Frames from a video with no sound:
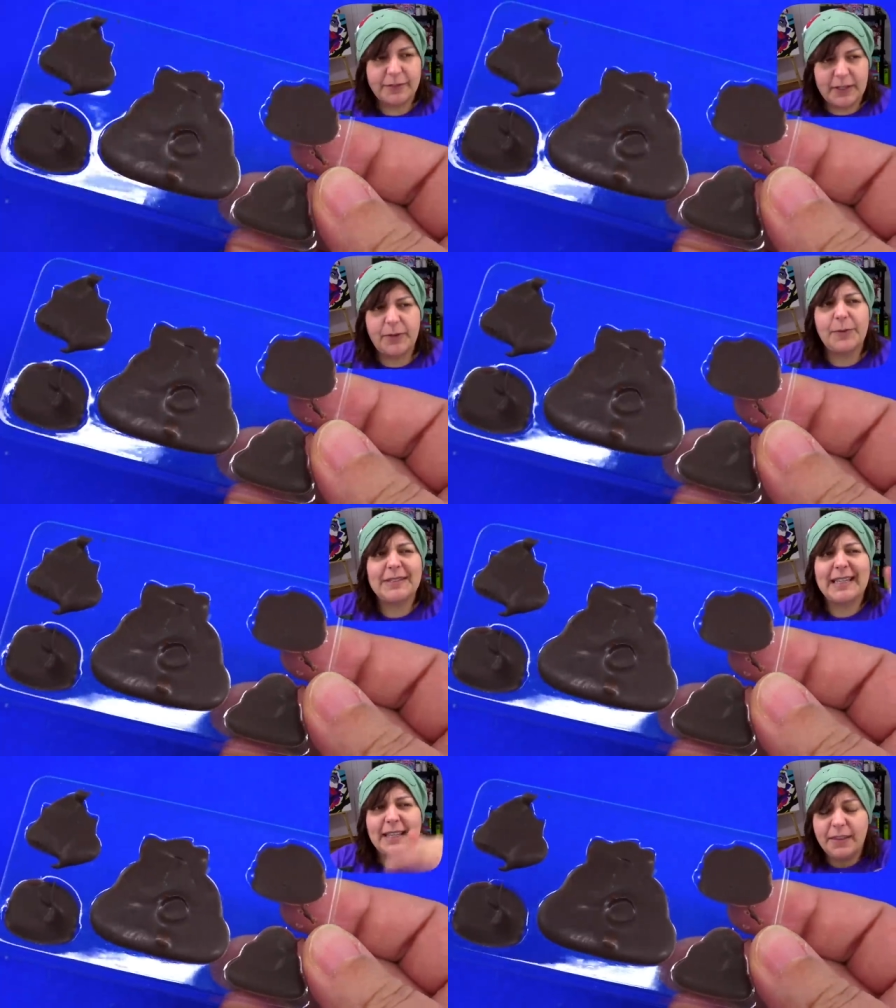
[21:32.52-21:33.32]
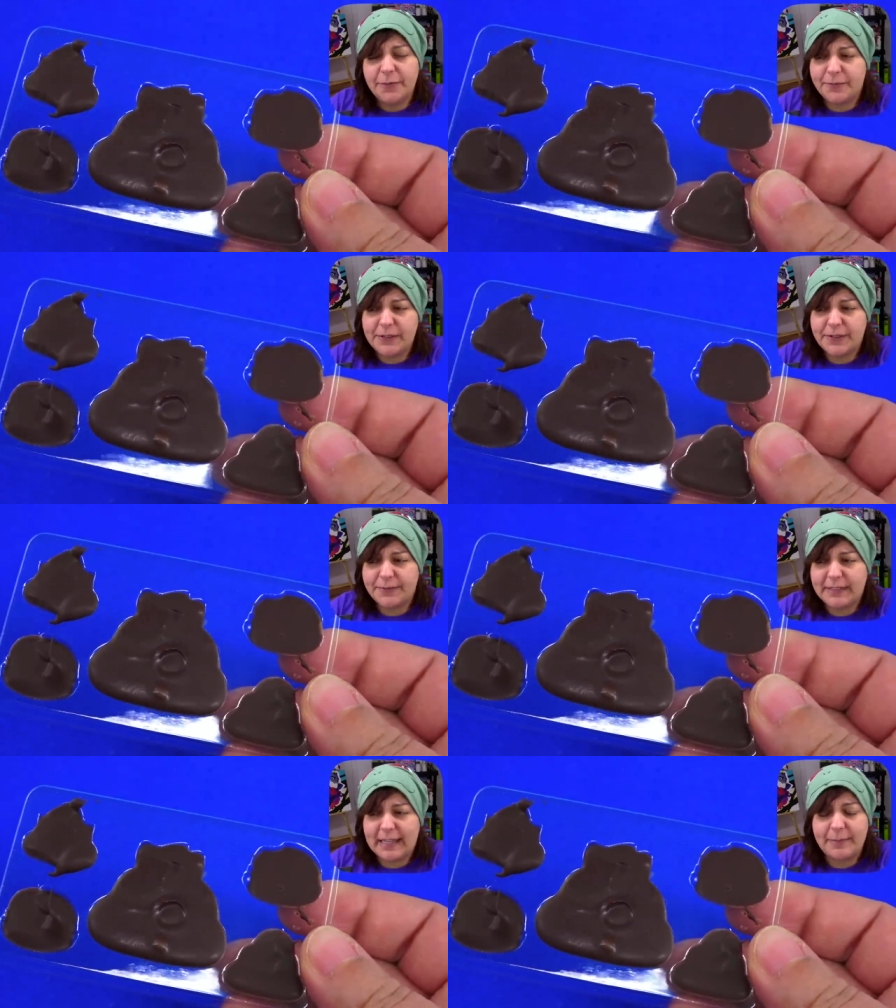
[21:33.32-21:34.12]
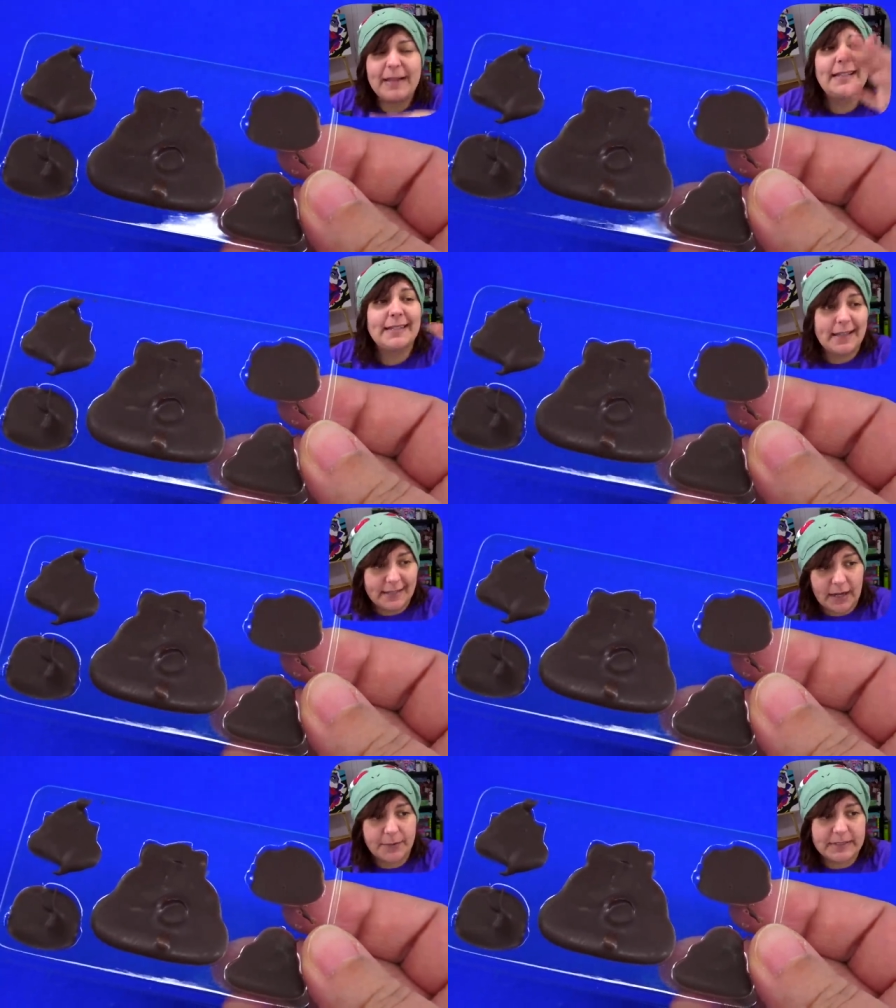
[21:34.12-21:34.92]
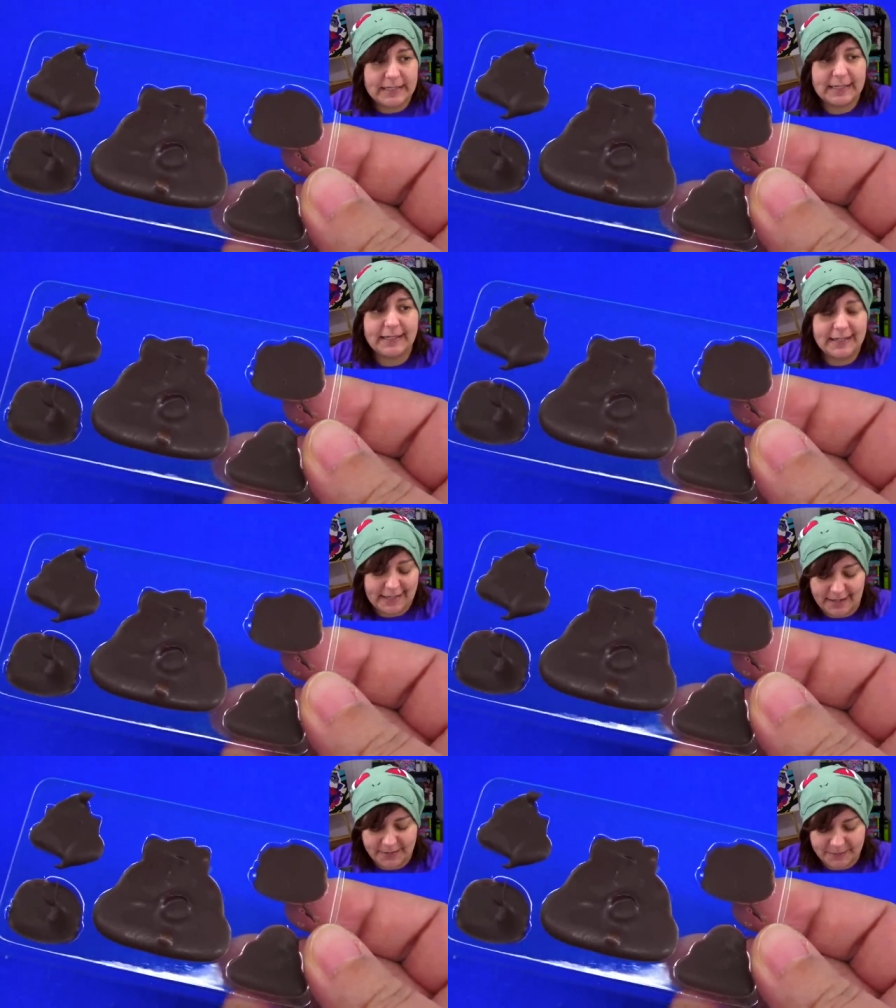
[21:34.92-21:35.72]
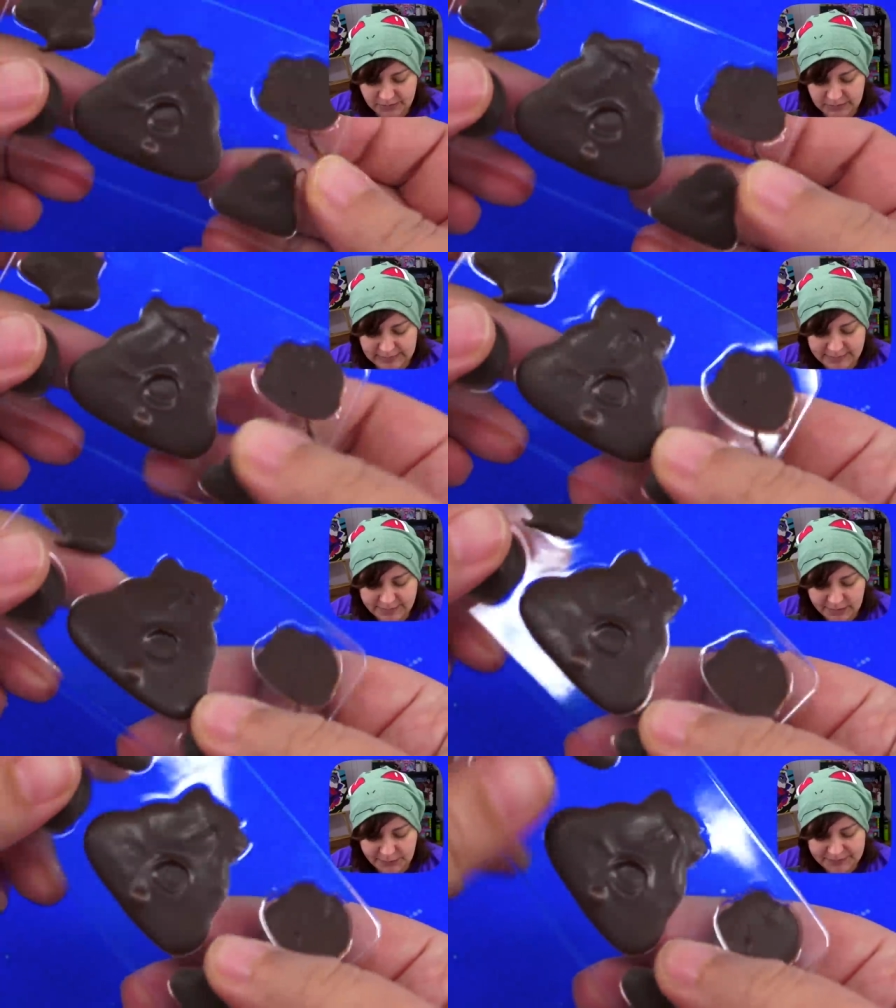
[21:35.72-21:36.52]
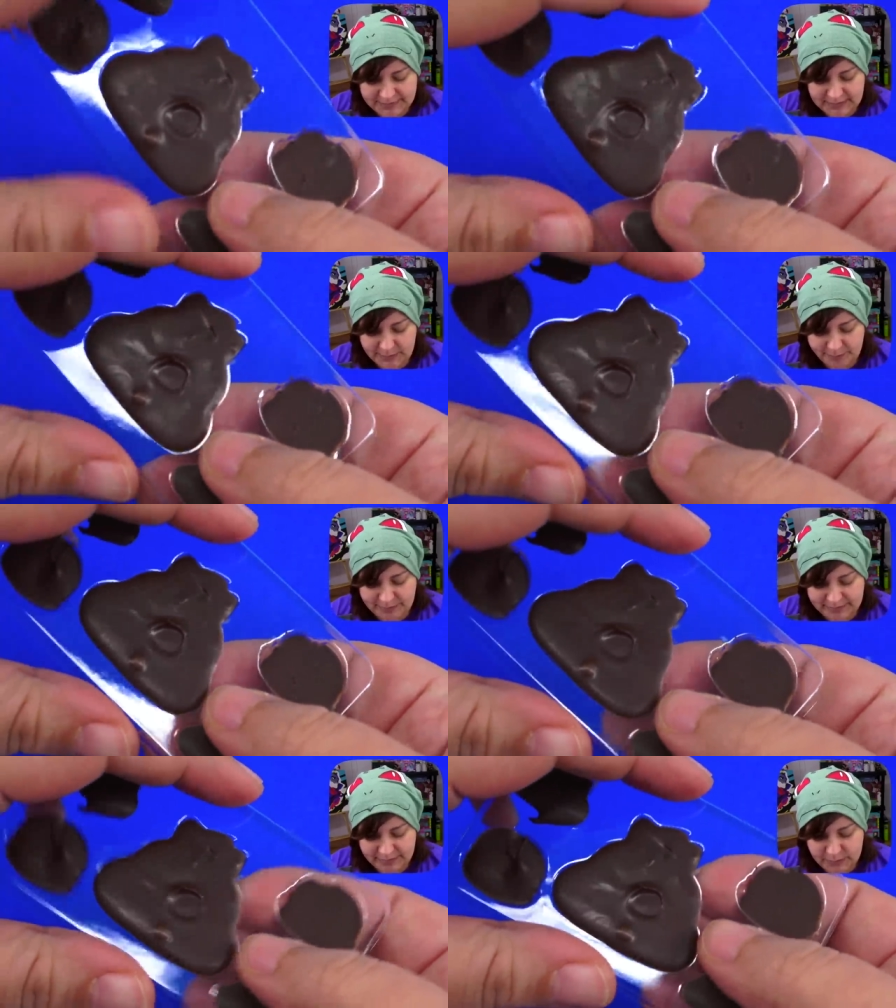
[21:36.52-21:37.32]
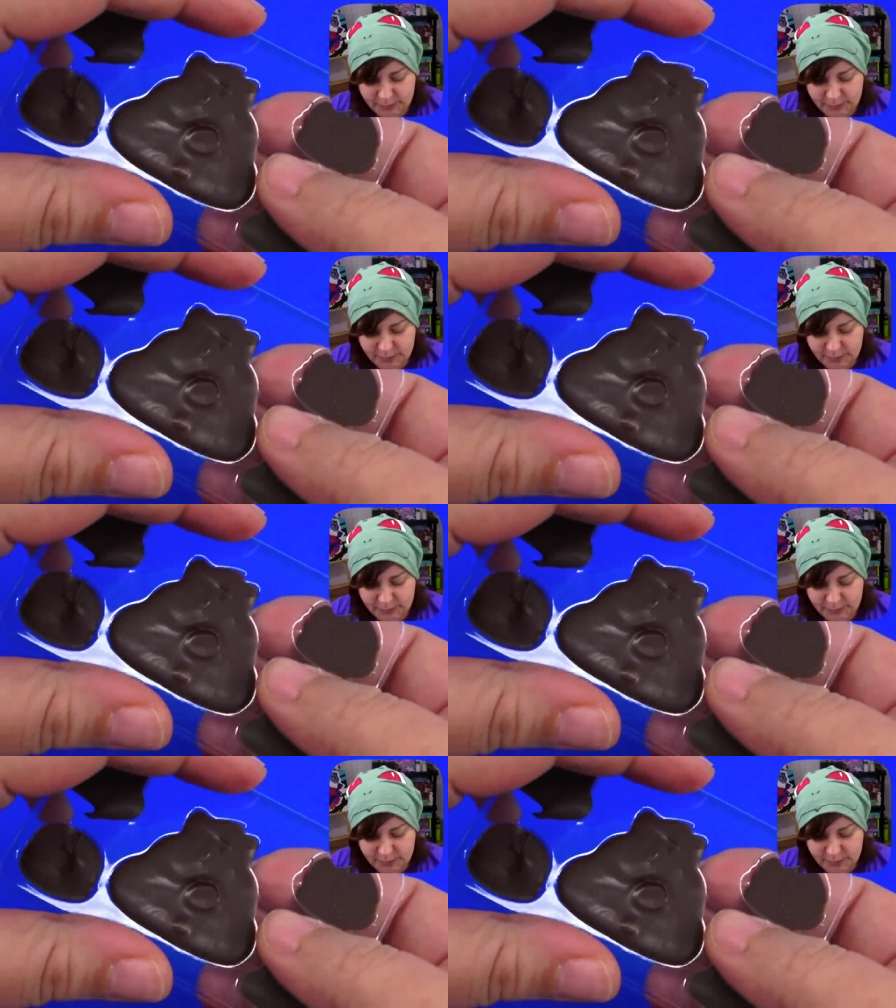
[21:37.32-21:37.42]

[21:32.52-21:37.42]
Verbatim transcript: it was in the freezer for ten minutes and now we're taking it out. So let's start with the biggest